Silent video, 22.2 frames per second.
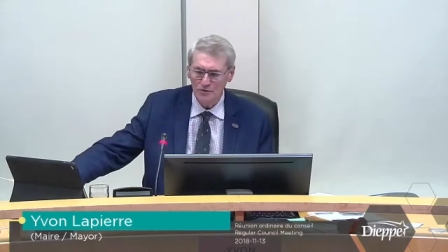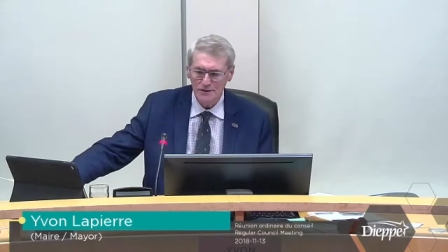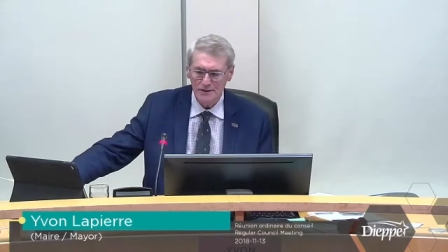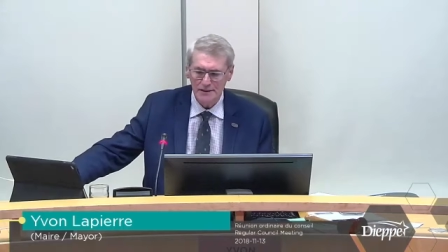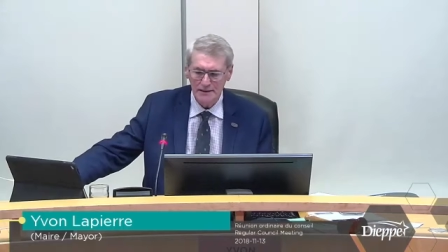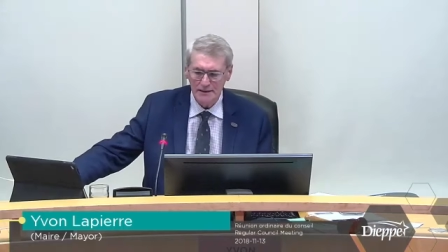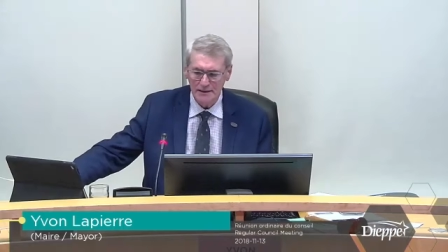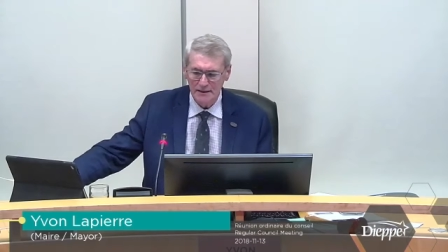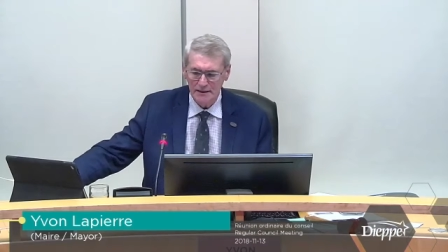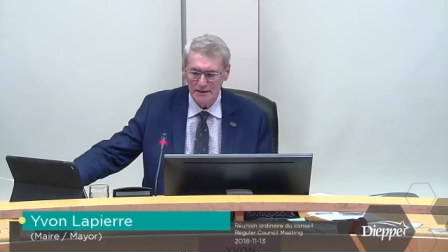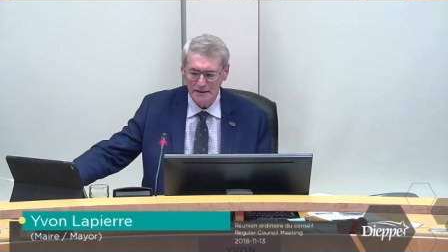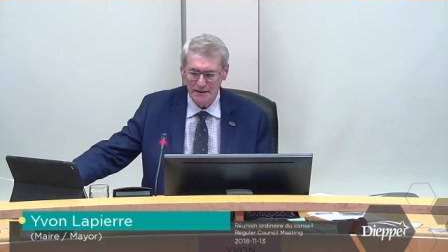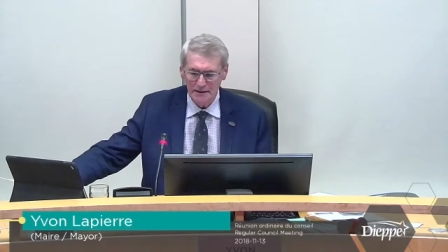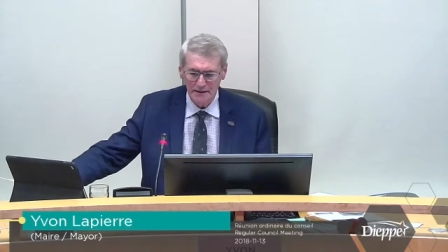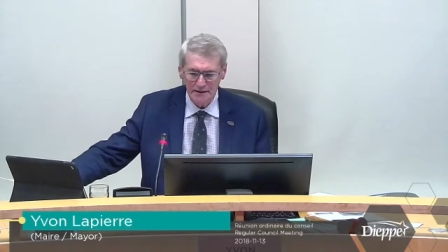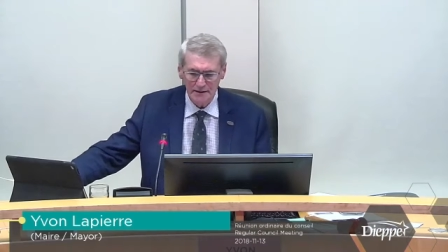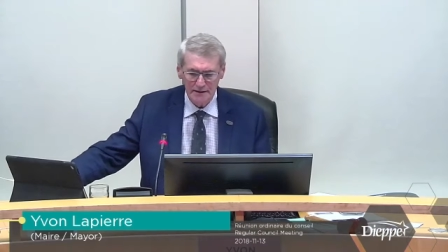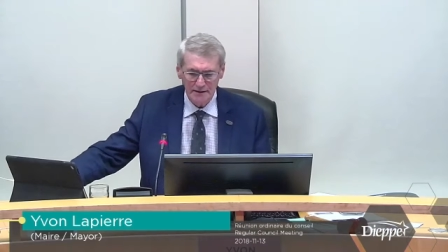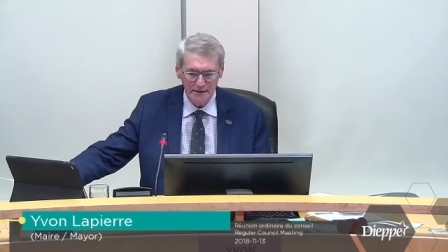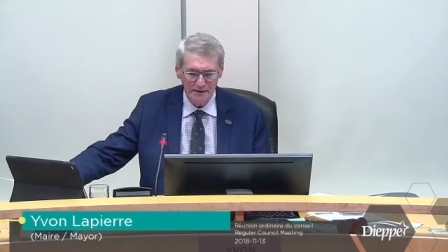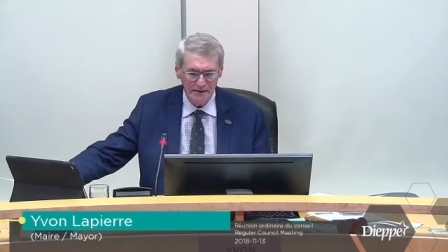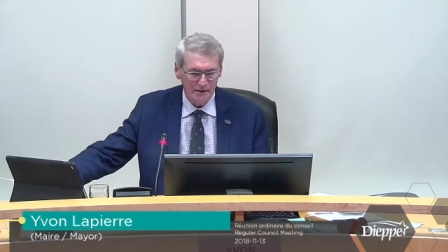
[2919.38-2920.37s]

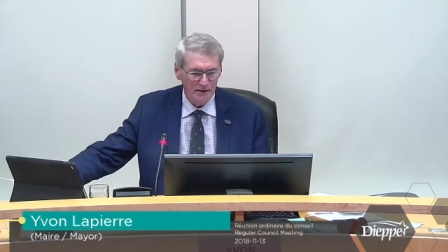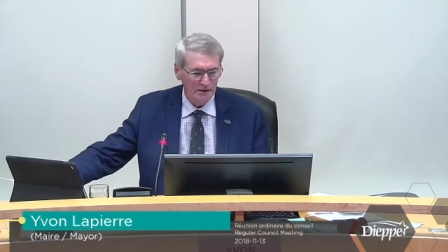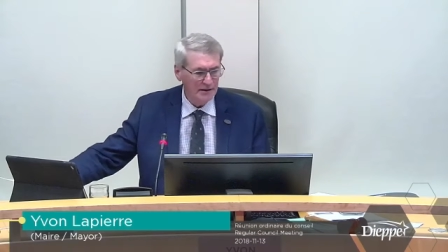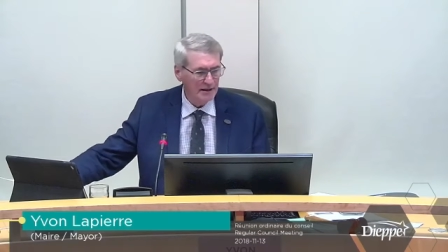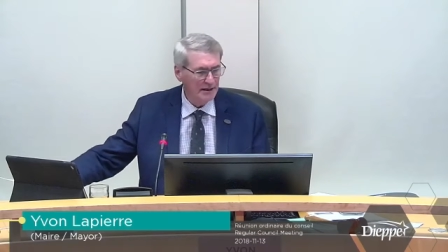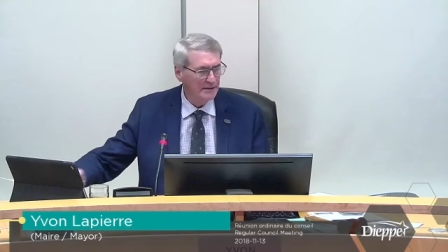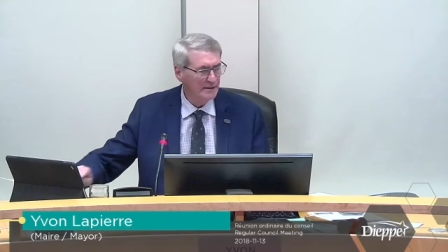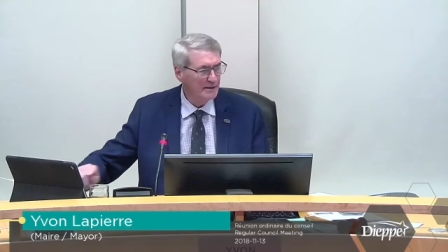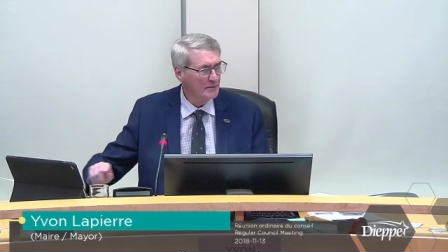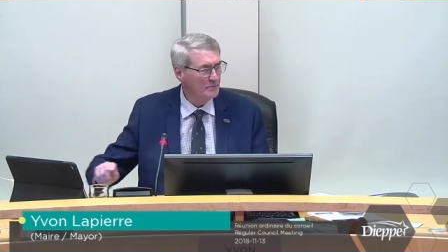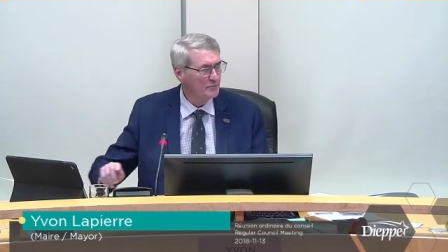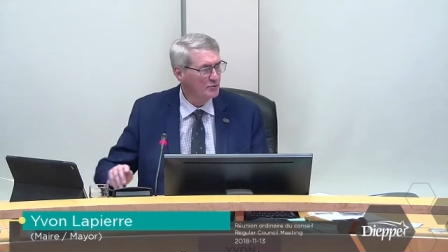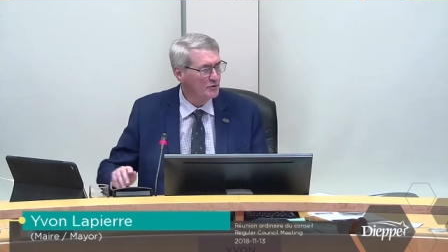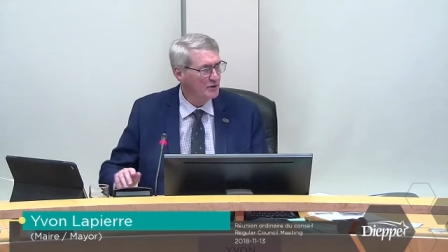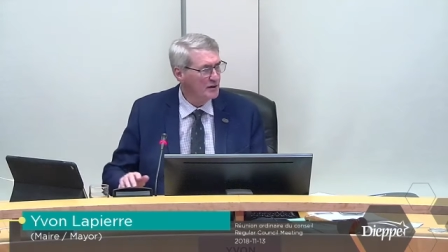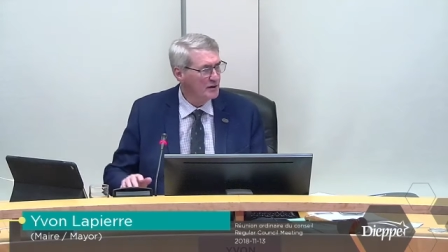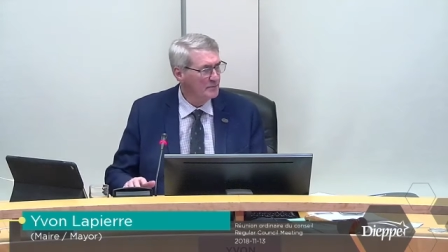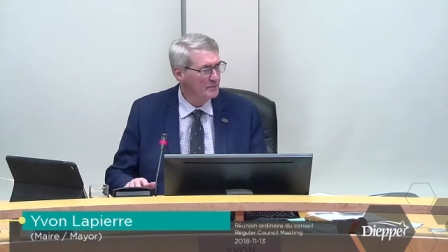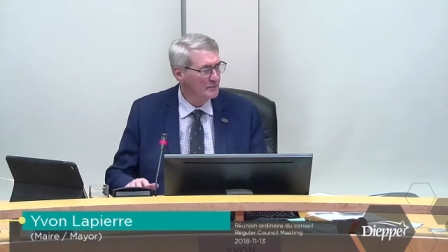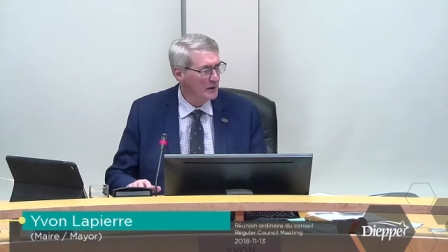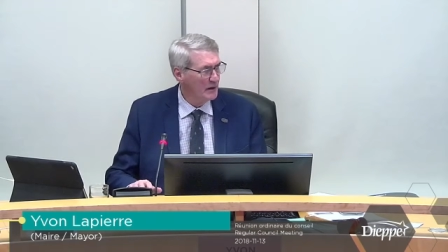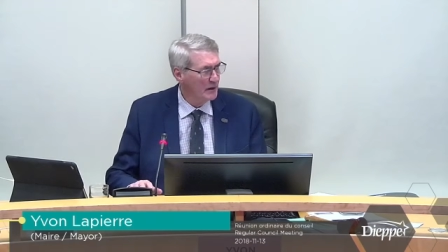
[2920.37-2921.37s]
moved. Moved by
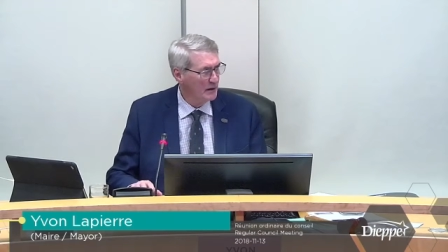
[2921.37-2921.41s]
Councillor